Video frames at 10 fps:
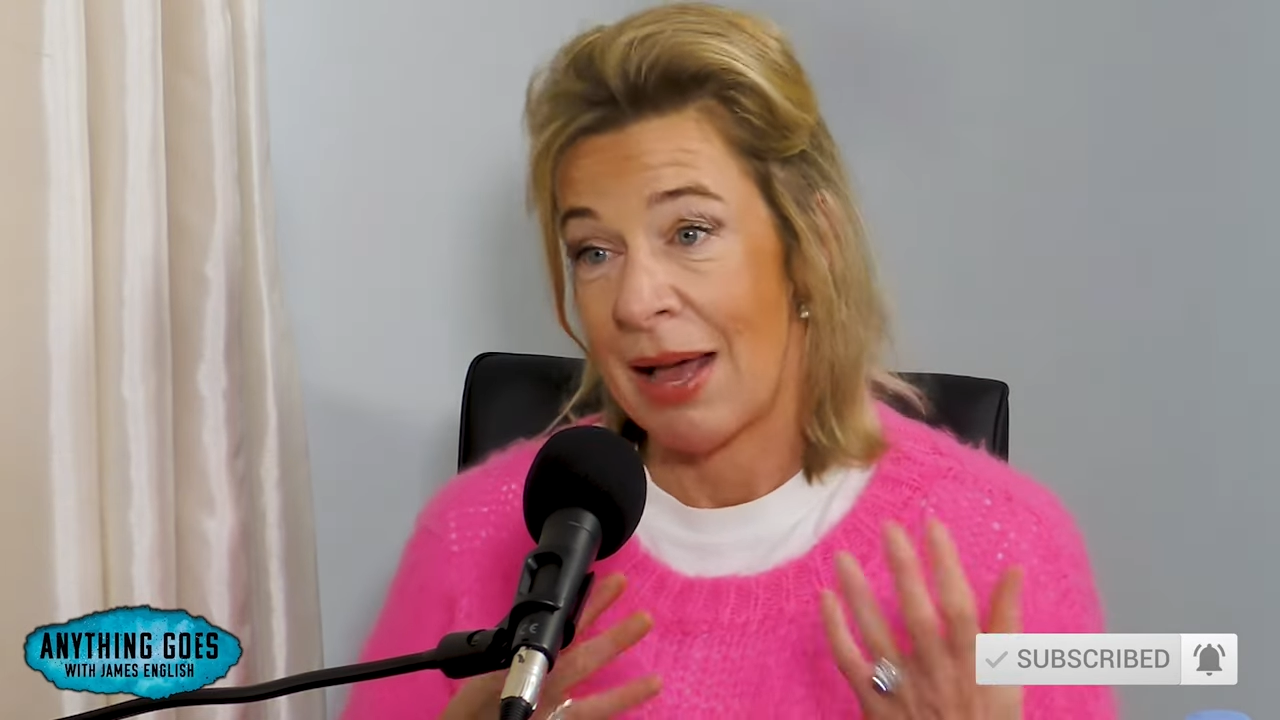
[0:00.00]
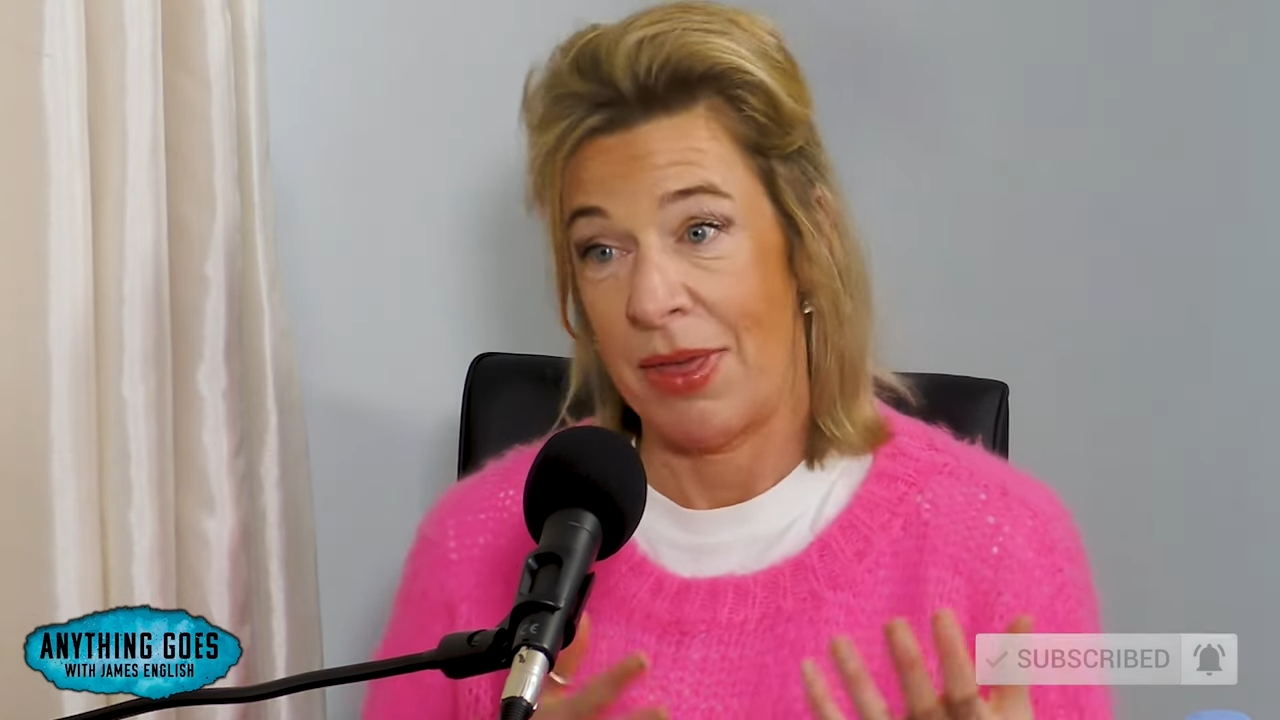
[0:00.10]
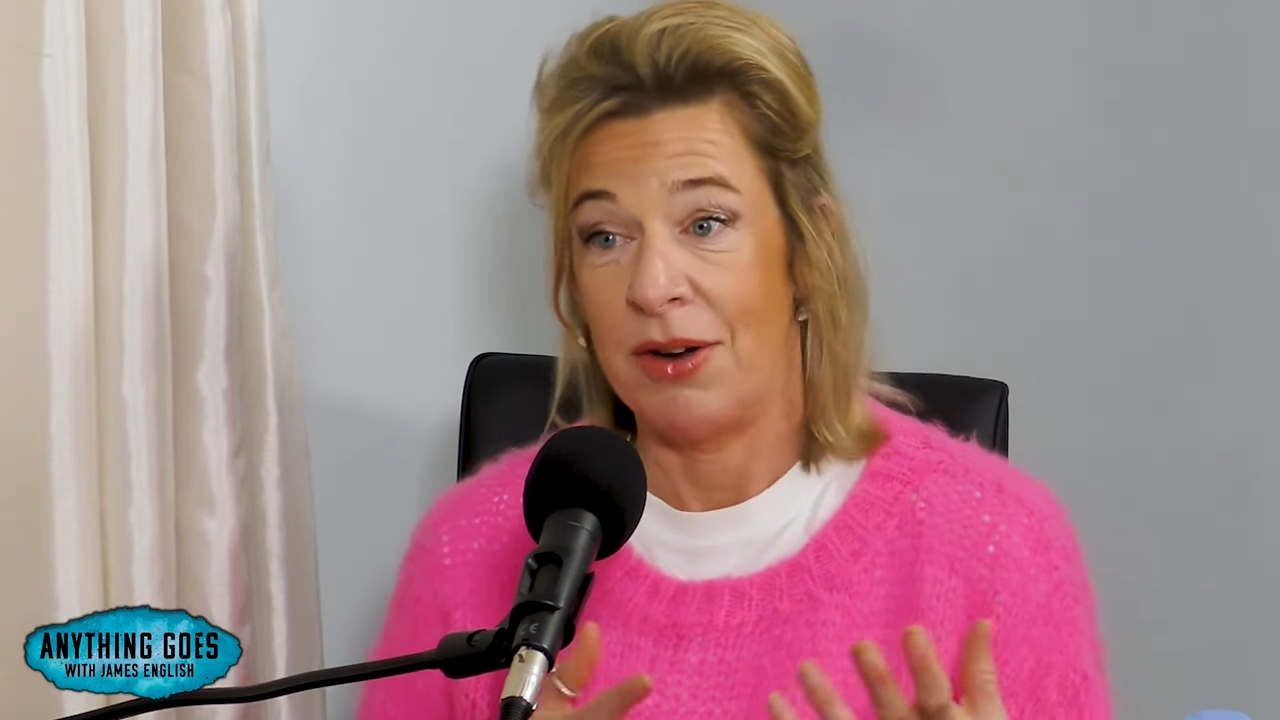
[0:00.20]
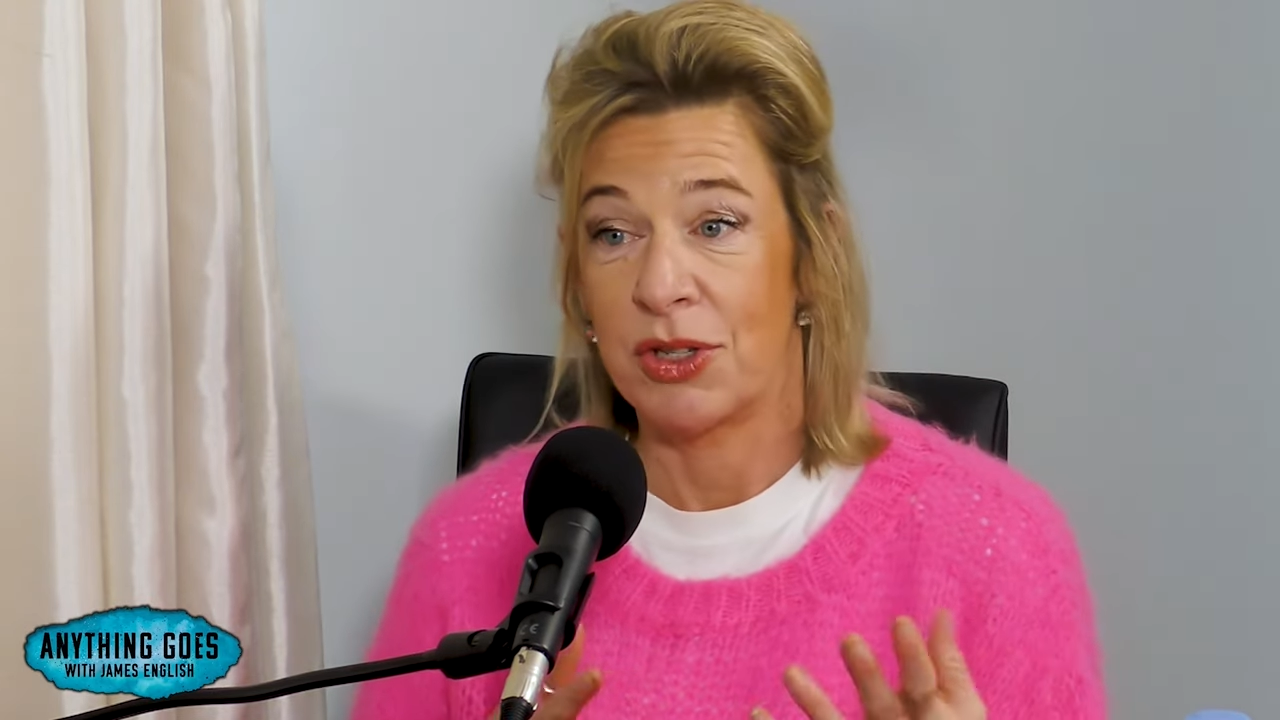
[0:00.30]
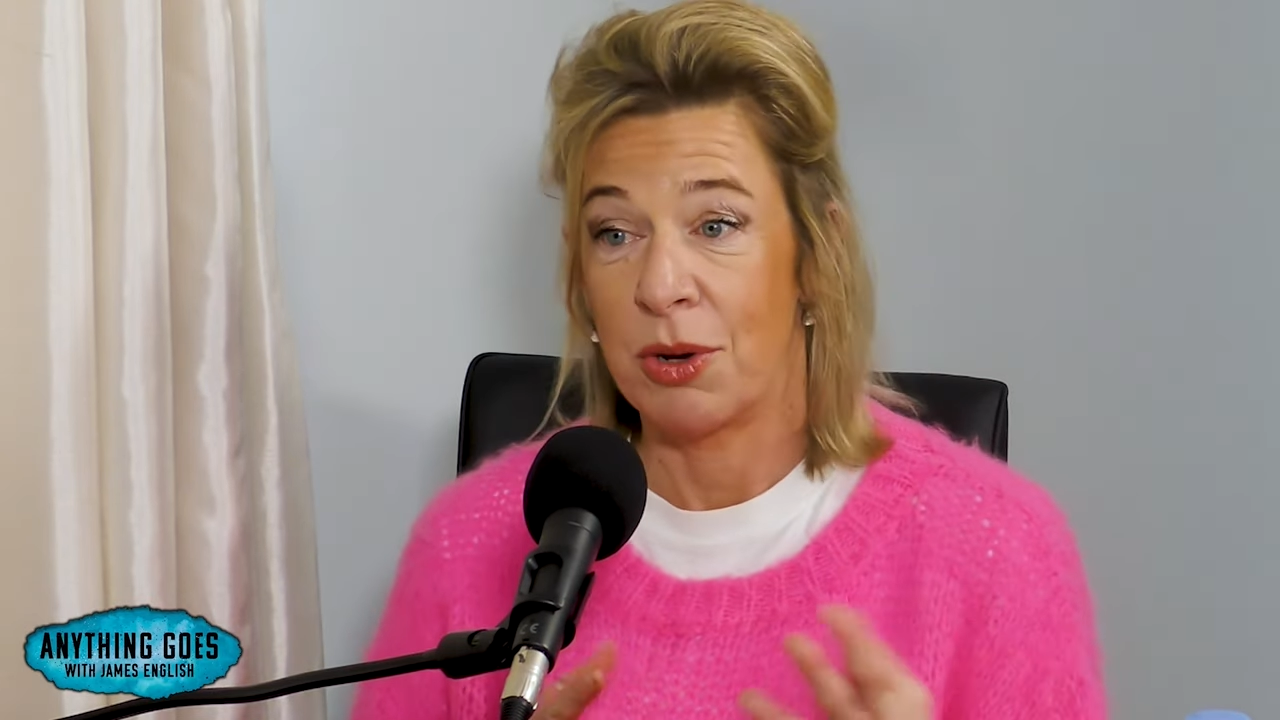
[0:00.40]
out
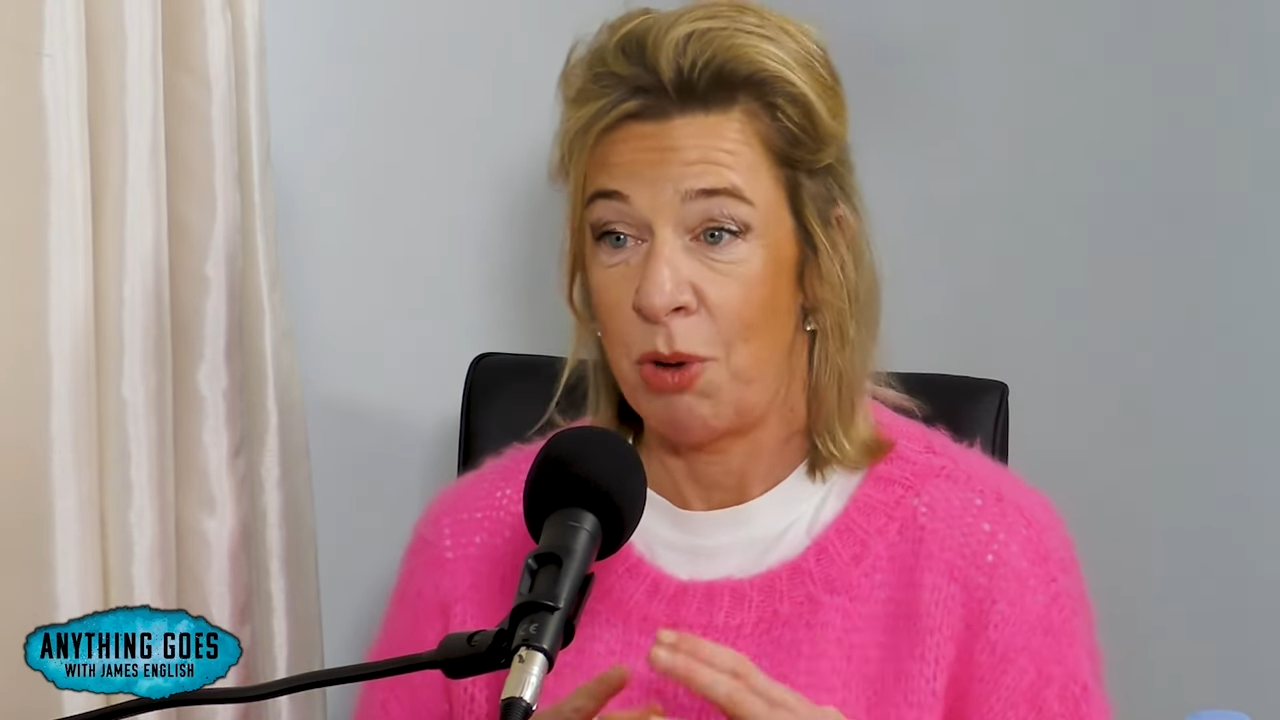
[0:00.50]
there has got